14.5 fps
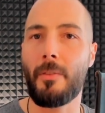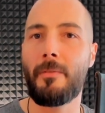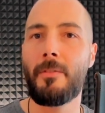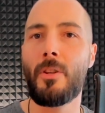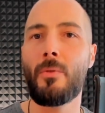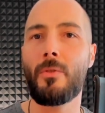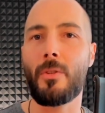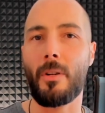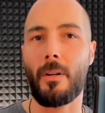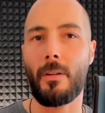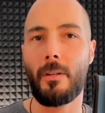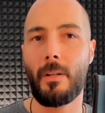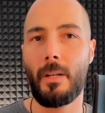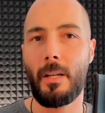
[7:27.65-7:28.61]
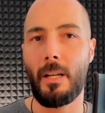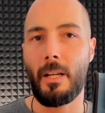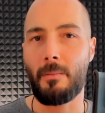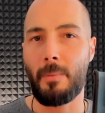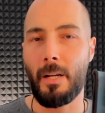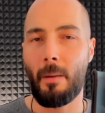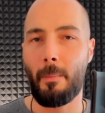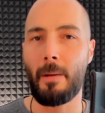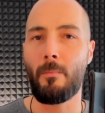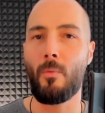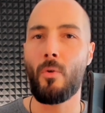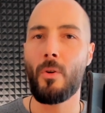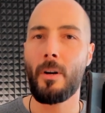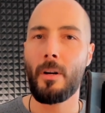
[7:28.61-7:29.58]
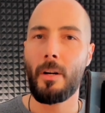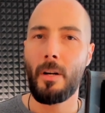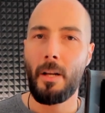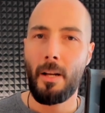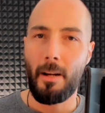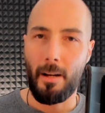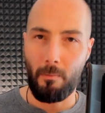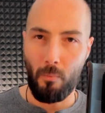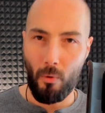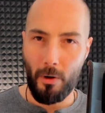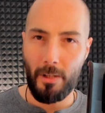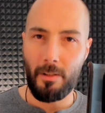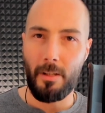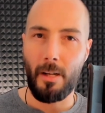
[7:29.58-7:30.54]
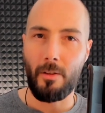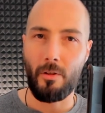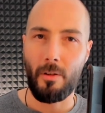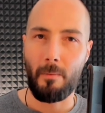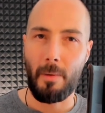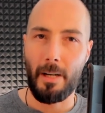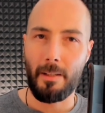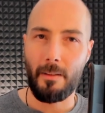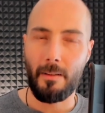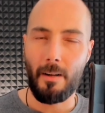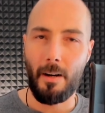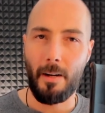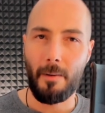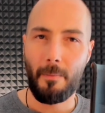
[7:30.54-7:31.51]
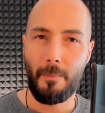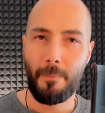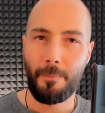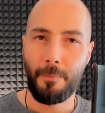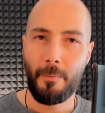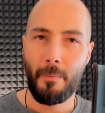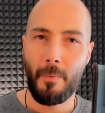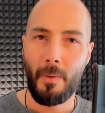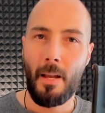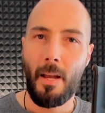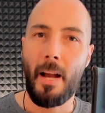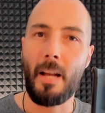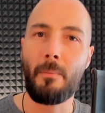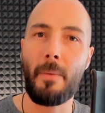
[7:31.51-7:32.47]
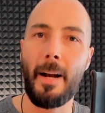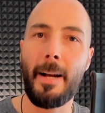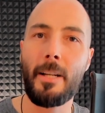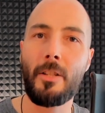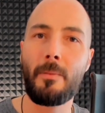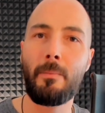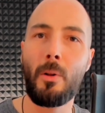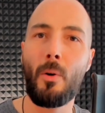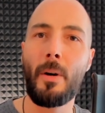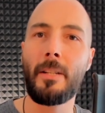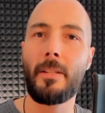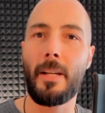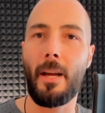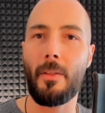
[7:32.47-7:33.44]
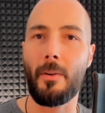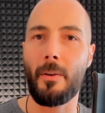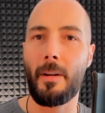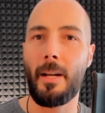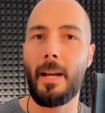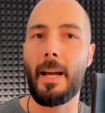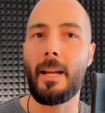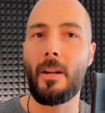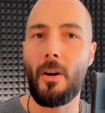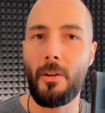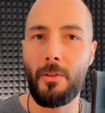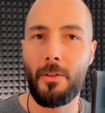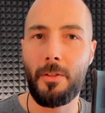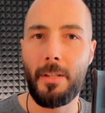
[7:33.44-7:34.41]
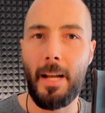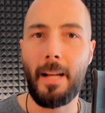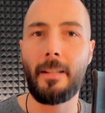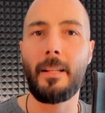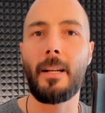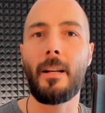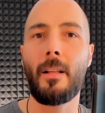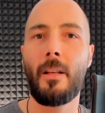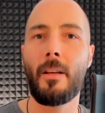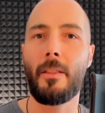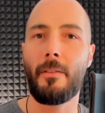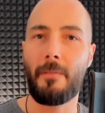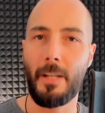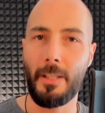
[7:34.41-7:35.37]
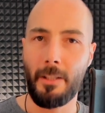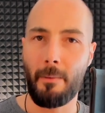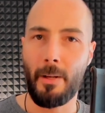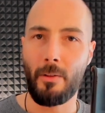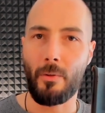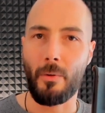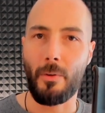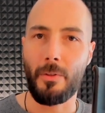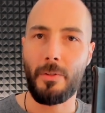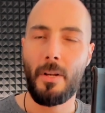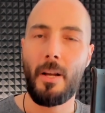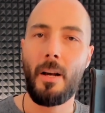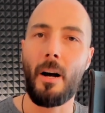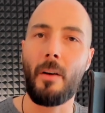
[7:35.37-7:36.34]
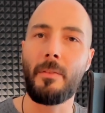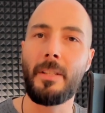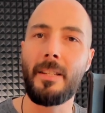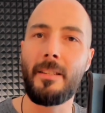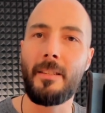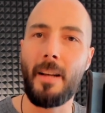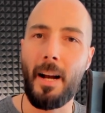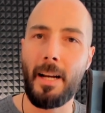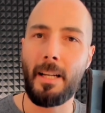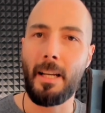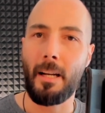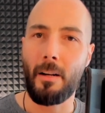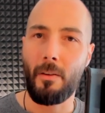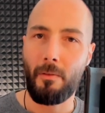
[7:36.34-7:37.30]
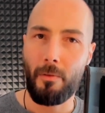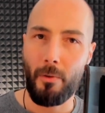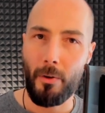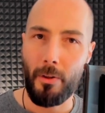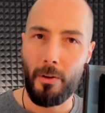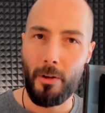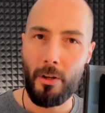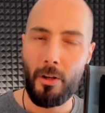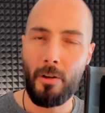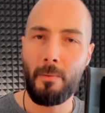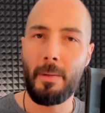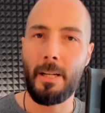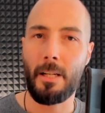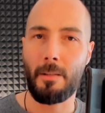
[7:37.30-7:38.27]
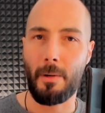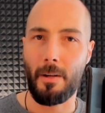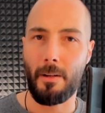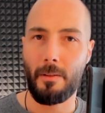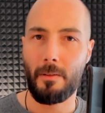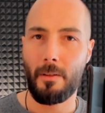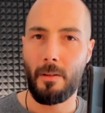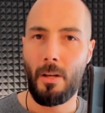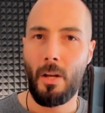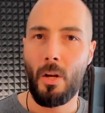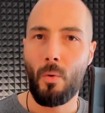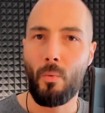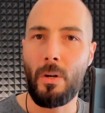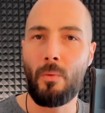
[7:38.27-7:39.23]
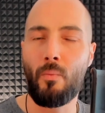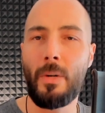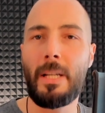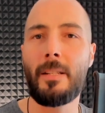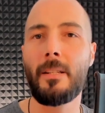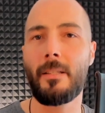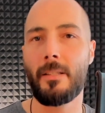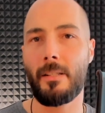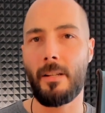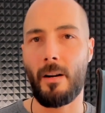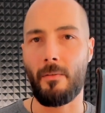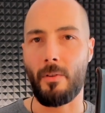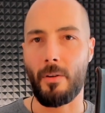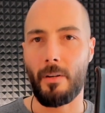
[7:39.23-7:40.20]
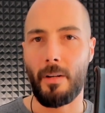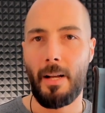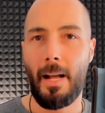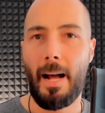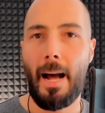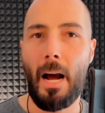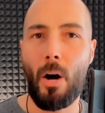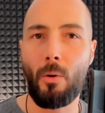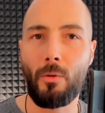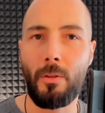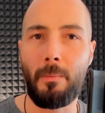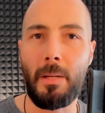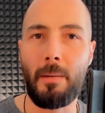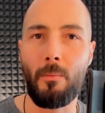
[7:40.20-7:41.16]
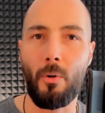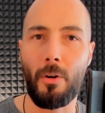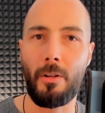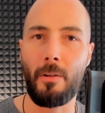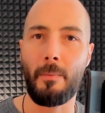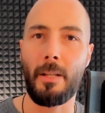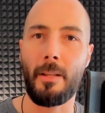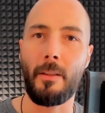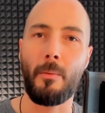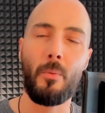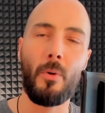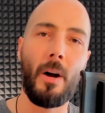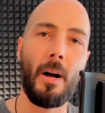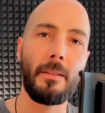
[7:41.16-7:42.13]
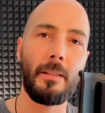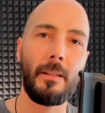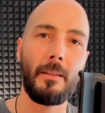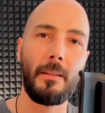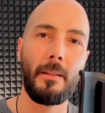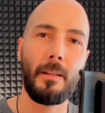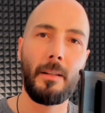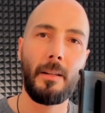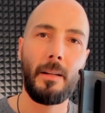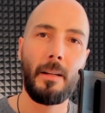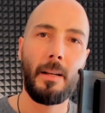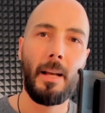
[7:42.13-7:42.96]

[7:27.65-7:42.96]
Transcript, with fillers: but the future is becoming more and more intentional by design. And by exploring together and understanding the fundamentals of designing for the human experience, we rediscover how to be more human in the process